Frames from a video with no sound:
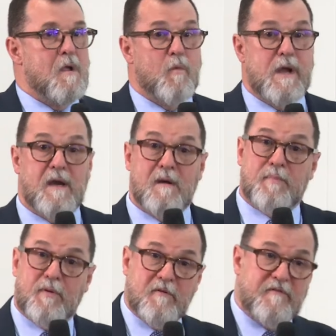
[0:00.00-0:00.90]
We can
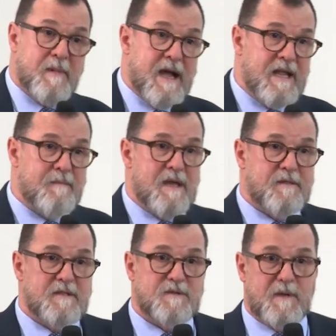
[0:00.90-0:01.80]
improve mining
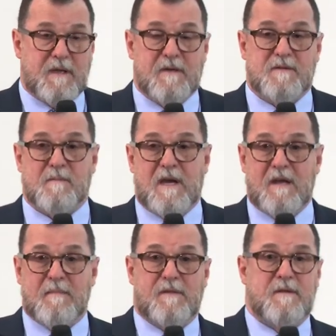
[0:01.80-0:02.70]
methods because
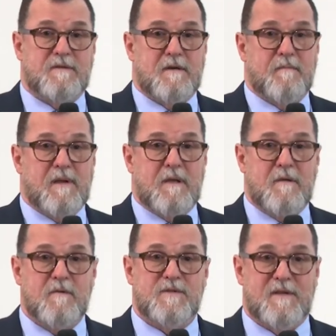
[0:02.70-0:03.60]
mining methods that are being
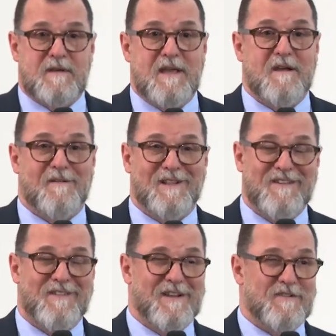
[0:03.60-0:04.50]
used today are
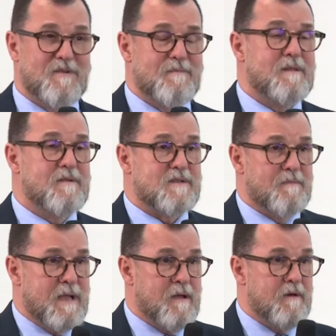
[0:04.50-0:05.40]
leaving a tremendous
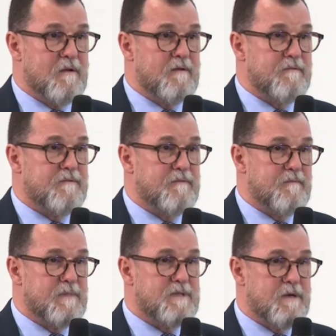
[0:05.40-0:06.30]
amount of
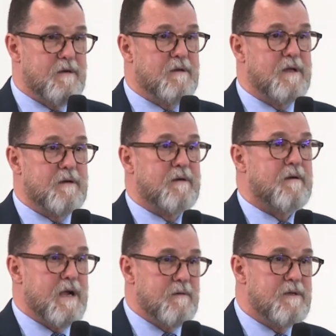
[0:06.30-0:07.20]
material
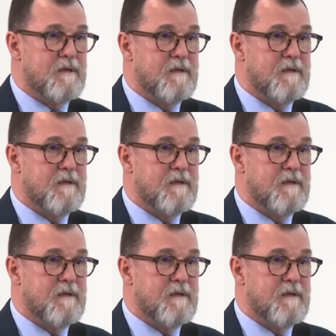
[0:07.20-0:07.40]
underground.